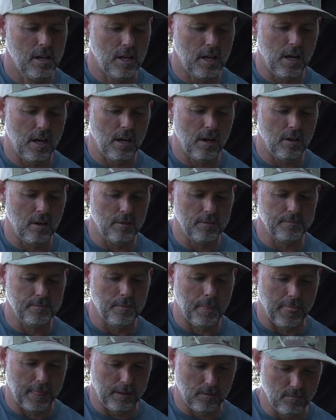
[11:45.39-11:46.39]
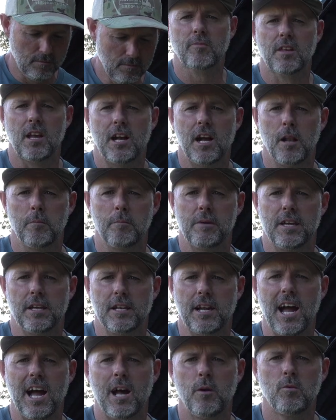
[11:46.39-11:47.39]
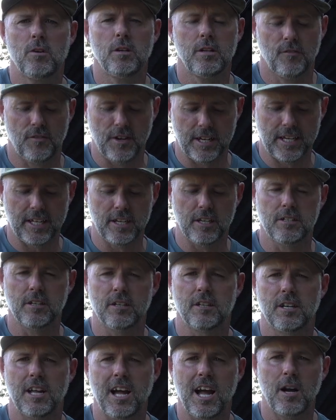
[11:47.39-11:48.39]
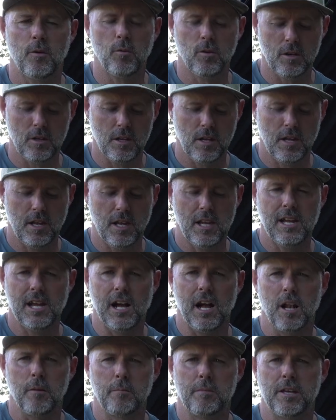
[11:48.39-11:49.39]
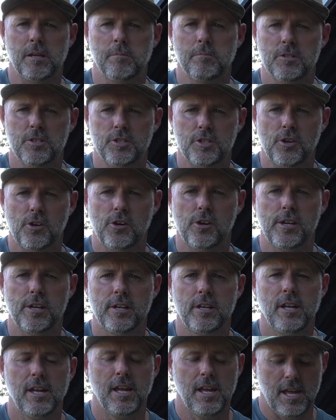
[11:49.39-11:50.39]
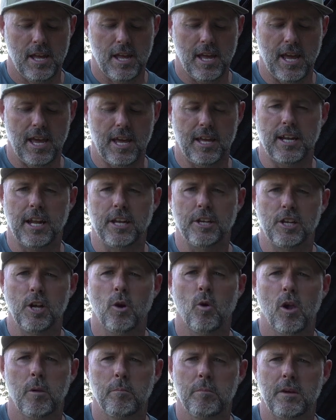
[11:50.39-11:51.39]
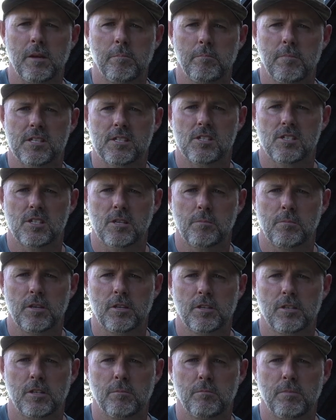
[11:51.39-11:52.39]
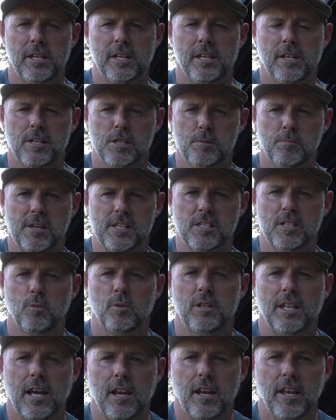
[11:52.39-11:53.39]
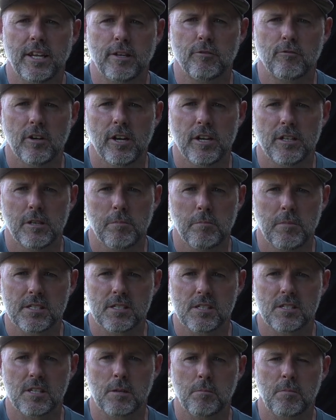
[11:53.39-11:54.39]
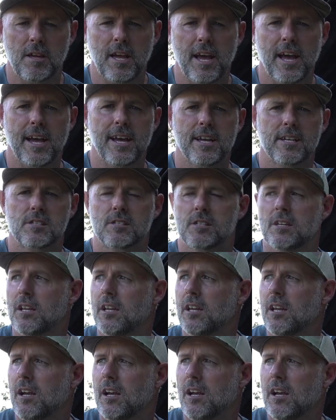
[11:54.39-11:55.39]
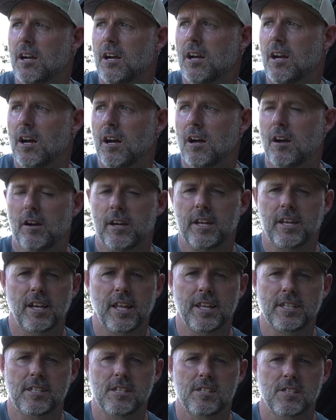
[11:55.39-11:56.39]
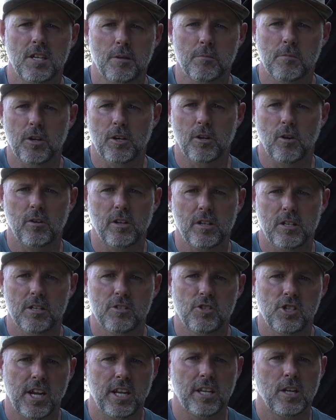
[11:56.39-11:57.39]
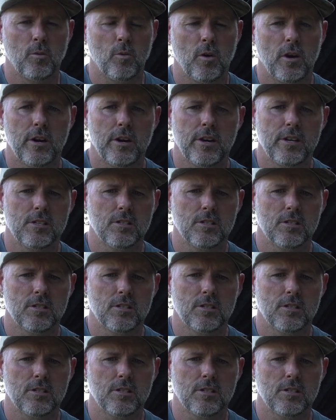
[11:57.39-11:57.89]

I'll be in Iowa. If I get it done in Iowa, I'll be in Missouri, and I know I'll be in Mississippi a good bit, especially with that late rut that Mississippi has in late December and on into January.